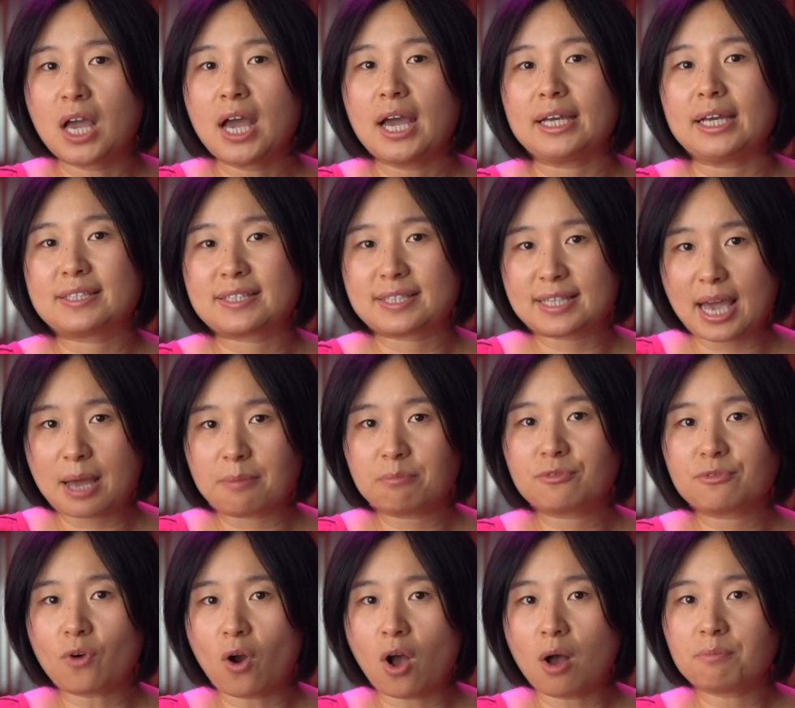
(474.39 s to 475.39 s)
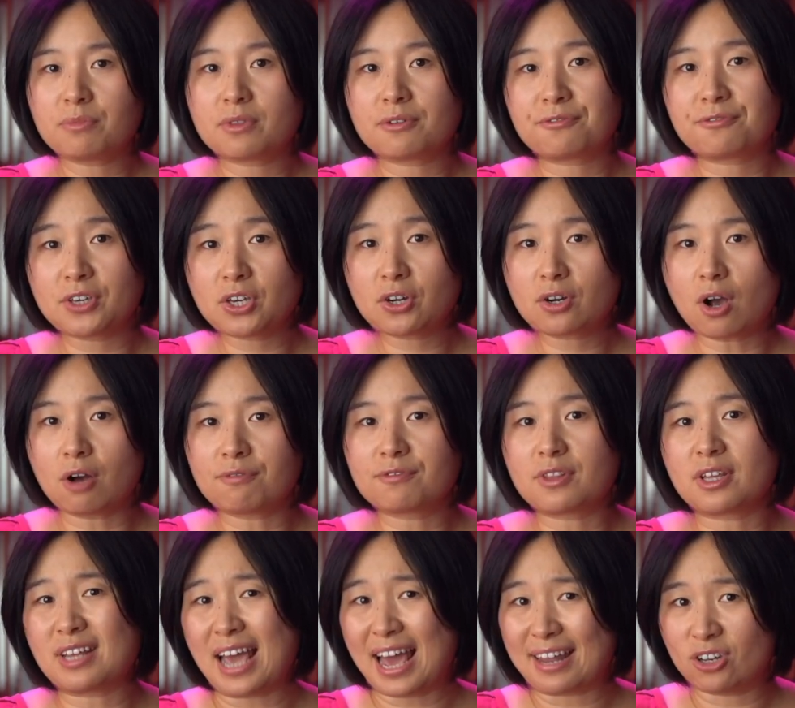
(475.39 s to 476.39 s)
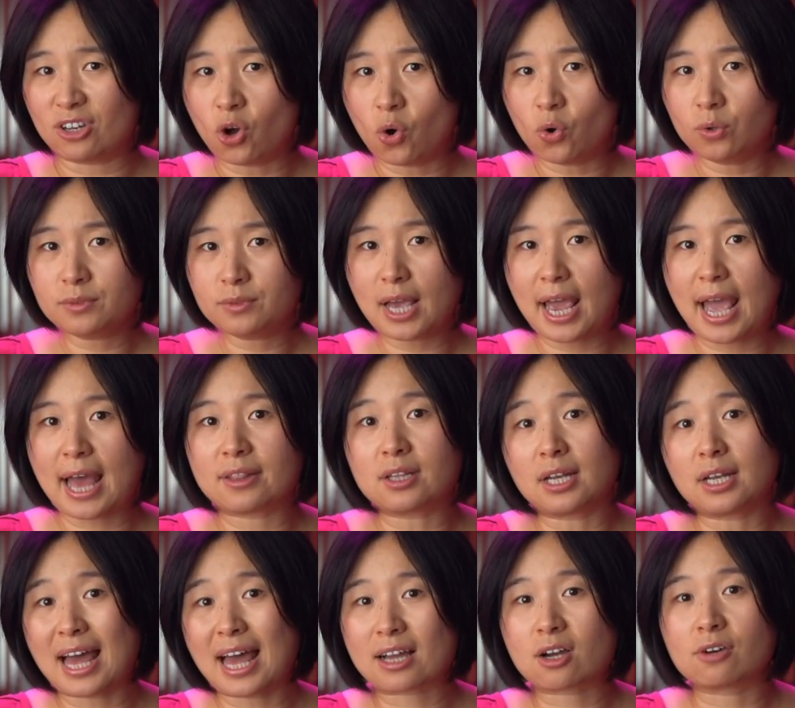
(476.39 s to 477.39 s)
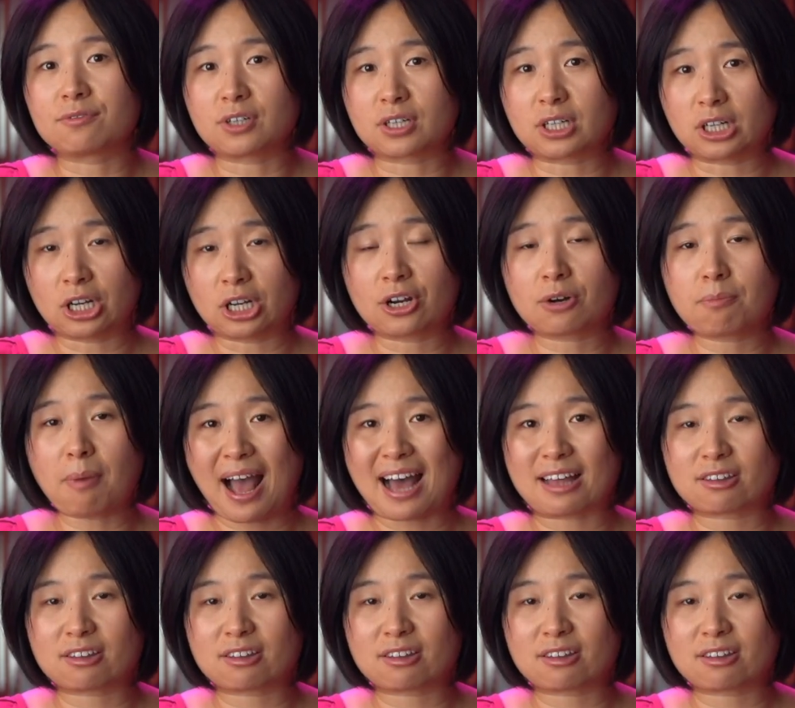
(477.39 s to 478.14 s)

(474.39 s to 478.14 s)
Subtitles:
It stems from the fear of the unknown and the lack of the clear path